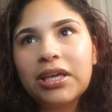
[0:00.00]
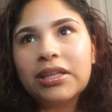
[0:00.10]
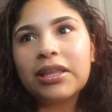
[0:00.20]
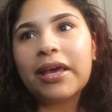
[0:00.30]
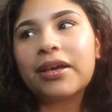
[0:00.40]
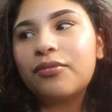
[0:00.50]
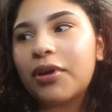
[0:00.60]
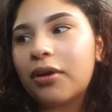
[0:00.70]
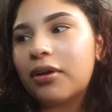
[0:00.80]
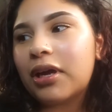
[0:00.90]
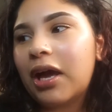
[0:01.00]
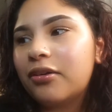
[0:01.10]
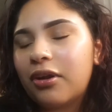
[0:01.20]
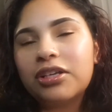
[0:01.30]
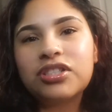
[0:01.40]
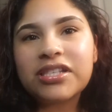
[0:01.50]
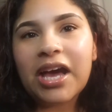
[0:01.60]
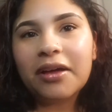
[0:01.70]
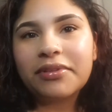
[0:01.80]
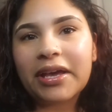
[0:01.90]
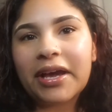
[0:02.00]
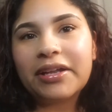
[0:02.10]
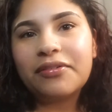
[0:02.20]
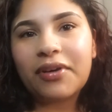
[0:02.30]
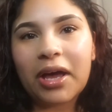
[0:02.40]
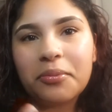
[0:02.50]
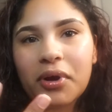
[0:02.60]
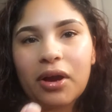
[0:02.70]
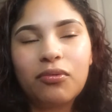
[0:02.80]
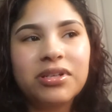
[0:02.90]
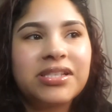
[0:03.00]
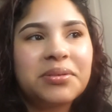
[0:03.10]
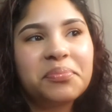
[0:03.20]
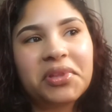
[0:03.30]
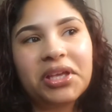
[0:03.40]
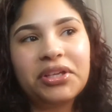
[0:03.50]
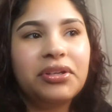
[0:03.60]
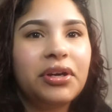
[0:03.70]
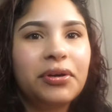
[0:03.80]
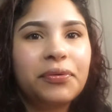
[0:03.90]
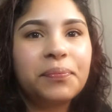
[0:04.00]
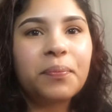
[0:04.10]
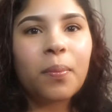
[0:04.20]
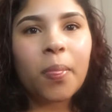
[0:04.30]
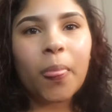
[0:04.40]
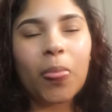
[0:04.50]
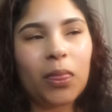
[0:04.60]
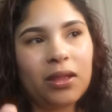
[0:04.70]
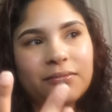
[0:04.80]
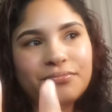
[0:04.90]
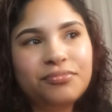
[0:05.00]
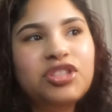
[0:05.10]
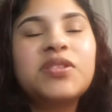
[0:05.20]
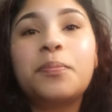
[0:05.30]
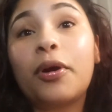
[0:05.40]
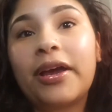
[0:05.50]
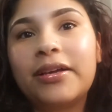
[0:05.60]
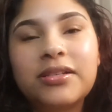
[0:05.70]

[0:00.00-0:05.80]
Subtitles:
like a very, I don't know, I just have that kind of vibe where I want something, you know, just bright.